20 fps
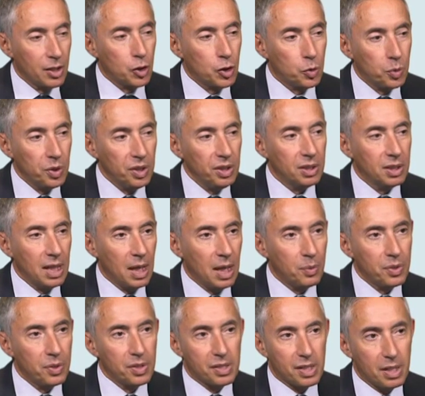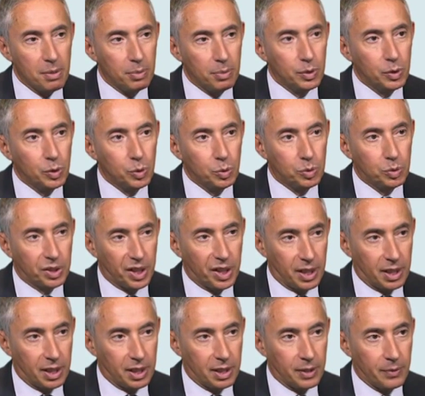Schwind now is able to
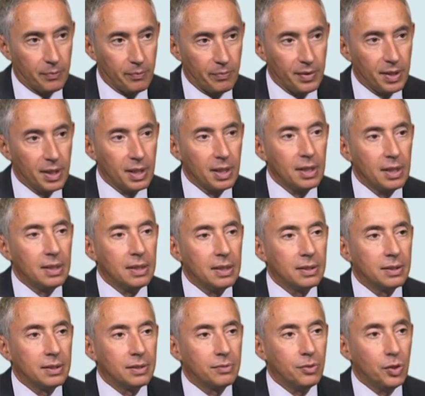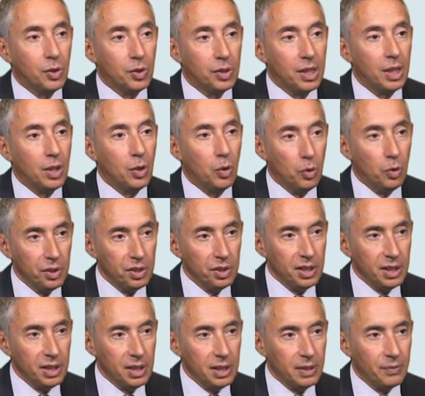track for the low
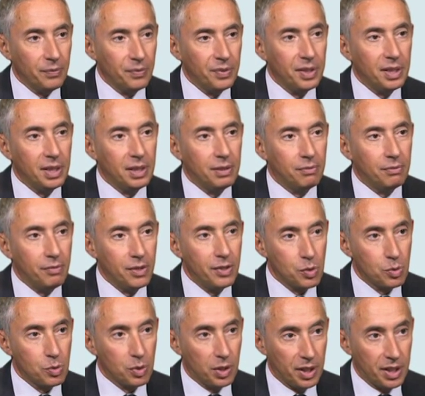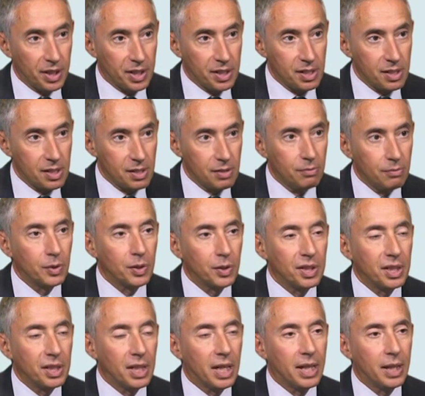order the visual axis,
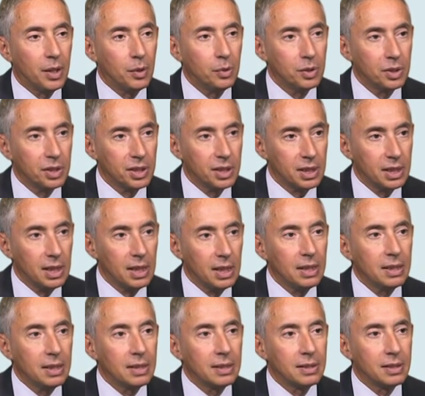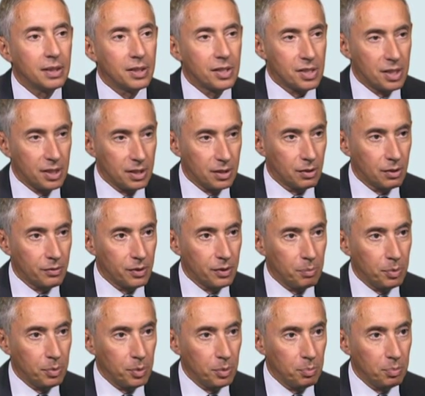for the high order the center of
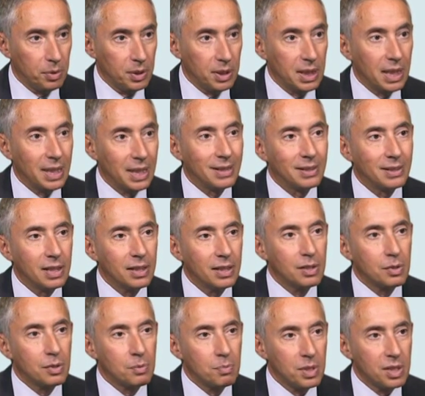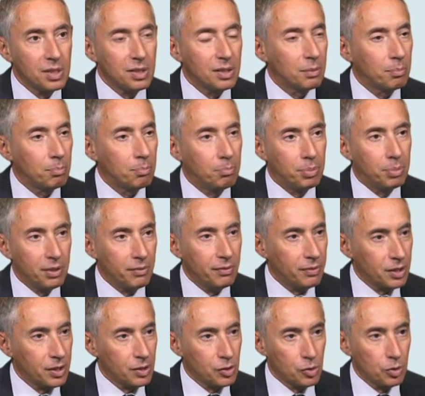the pupil, and that means the
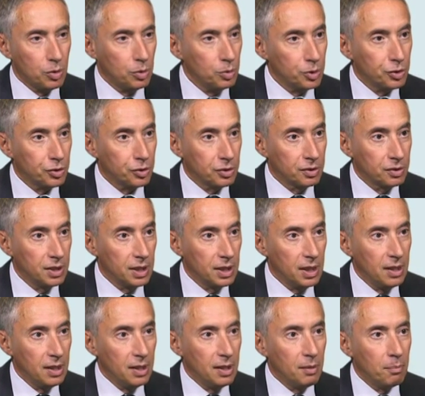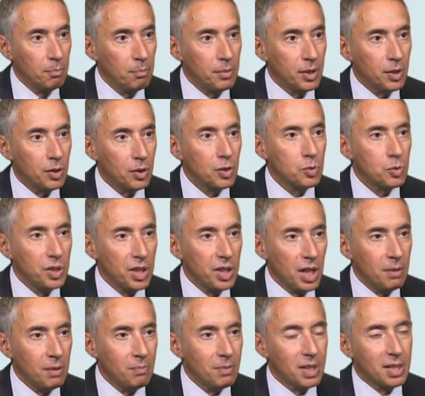perfect solution because
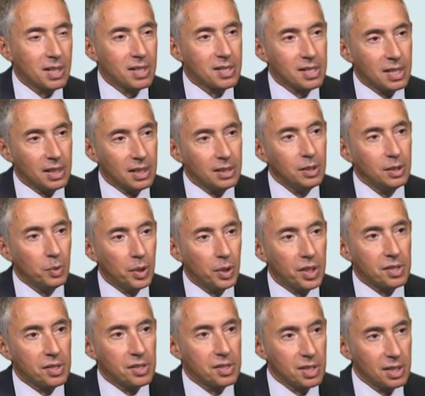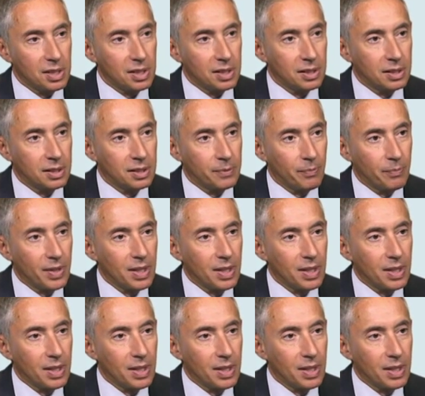we aim exactly where is needed.